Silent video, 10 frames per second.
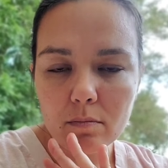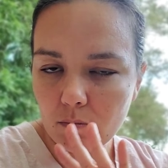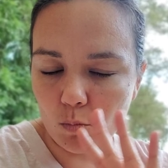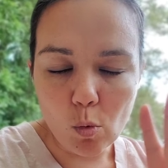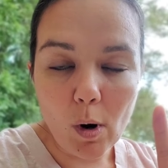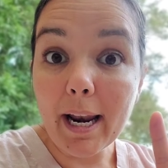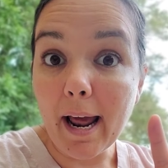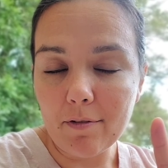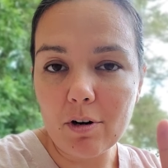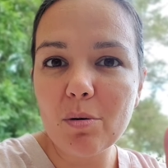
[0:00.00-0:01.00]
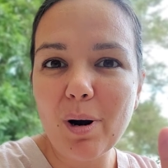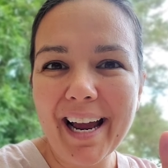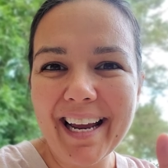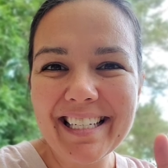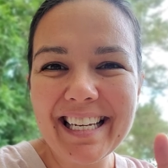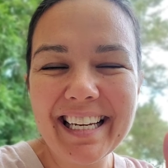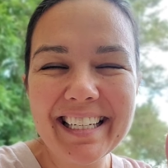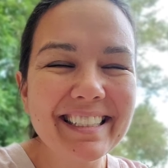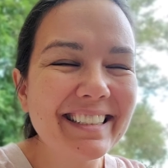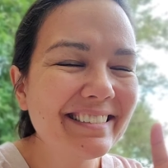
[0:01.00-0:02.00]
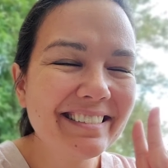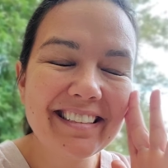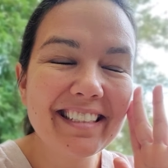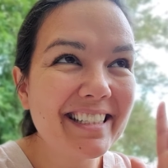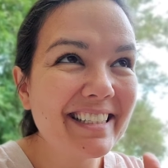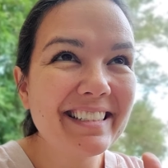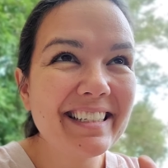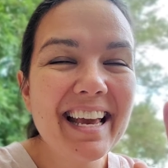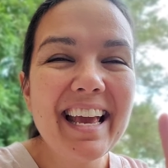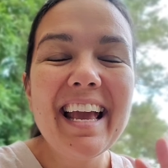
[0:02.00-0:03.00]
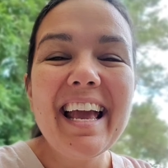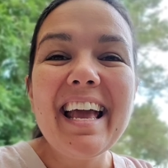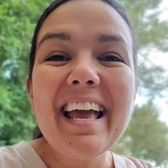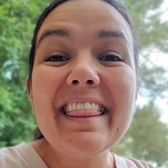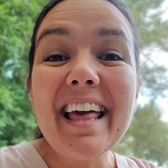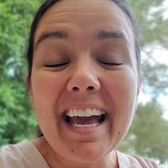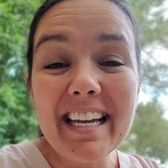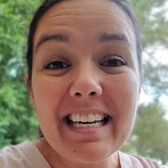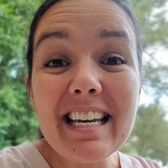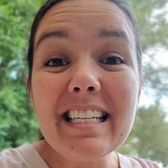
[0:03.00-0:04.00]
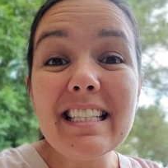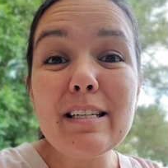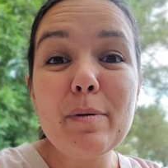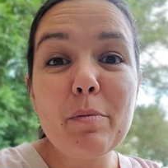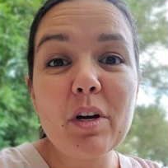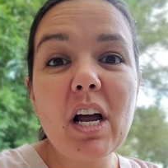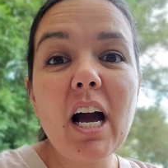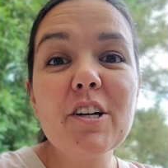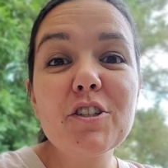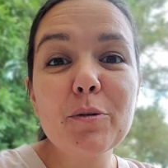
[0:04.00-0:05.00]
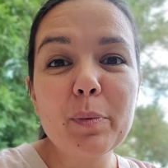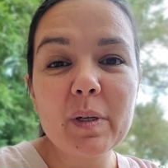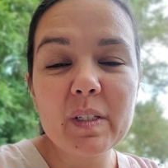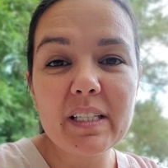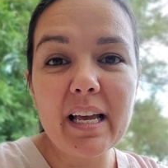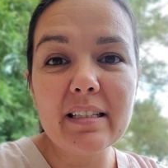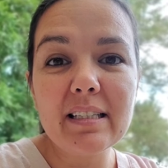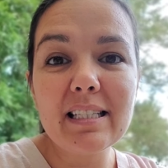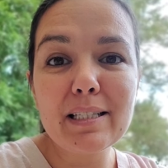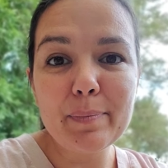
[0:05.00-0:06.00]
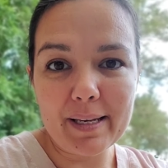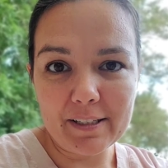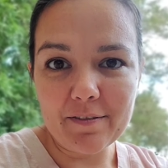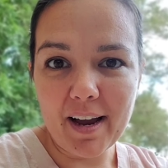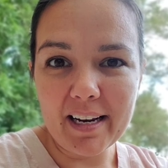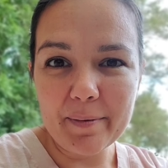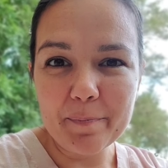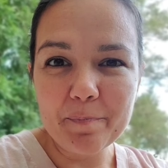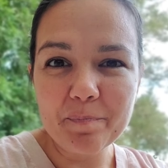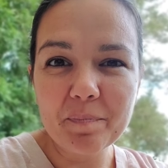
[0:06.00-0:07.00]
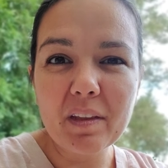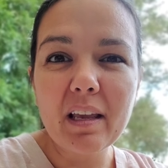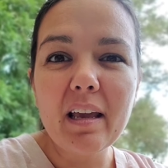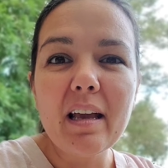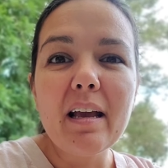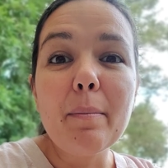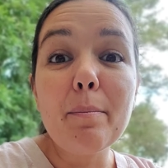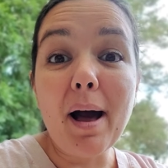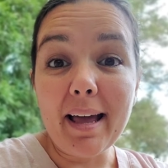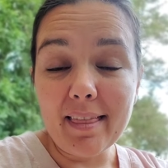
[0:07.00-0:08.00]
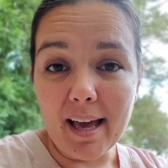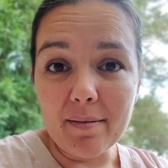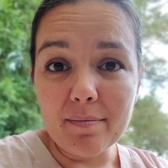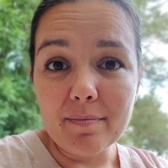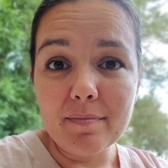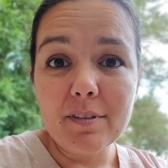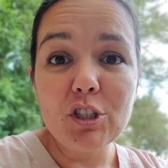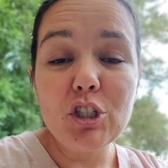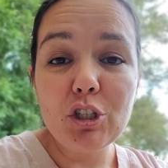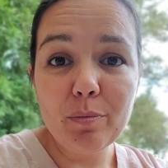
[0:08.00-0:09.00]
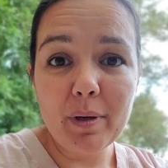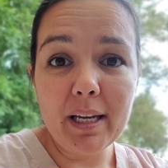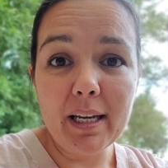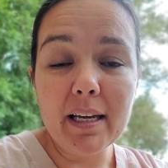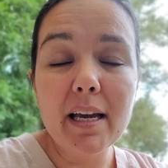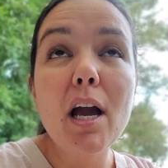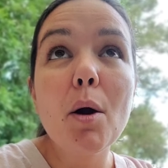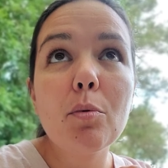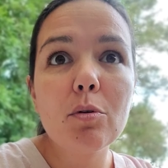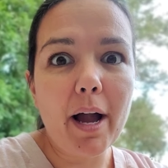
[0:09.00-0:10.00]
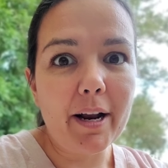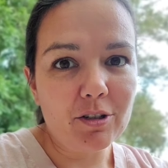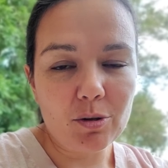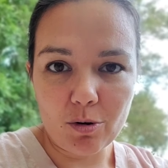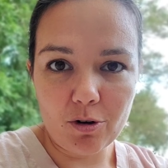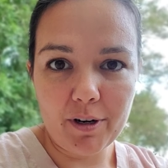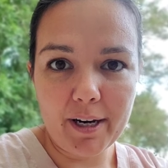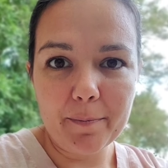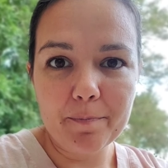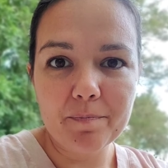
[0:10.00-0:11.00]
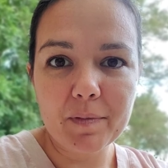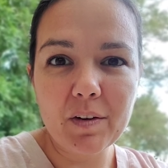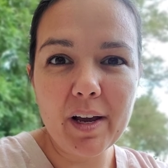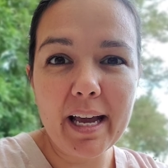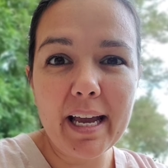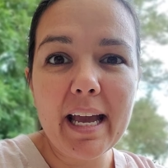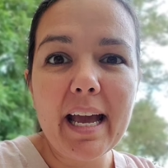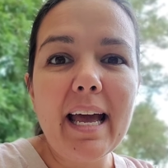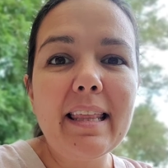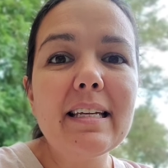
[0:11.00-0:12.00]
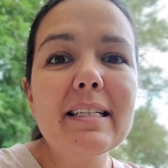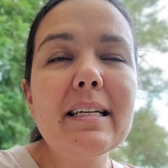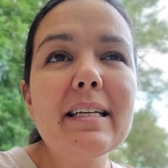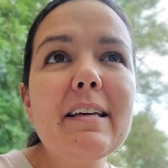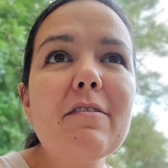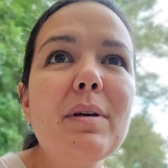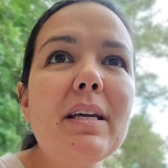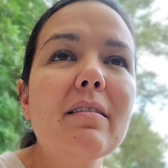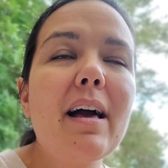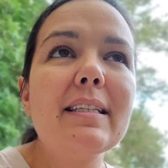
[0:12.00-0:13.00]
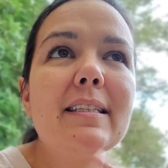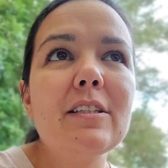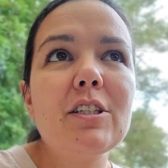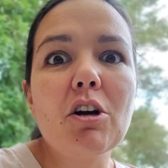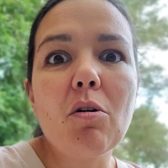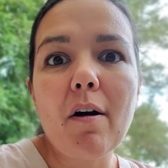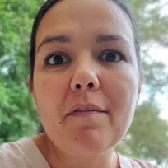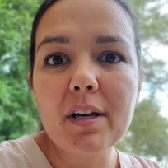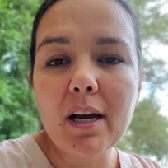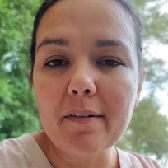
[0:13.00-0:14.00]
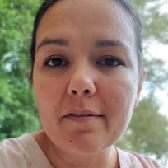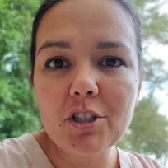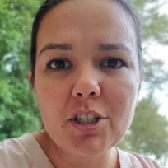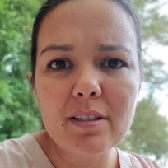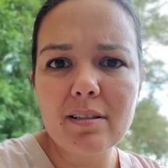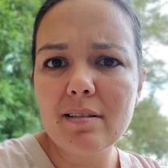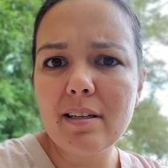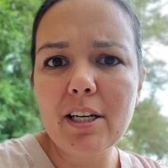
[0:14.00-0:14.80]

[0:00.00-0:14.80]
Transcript: whatever, right? Just that it needs to be 100% specified by them to me prior to ordering. Okay? And that doesn't give me license to go off the cuff and just,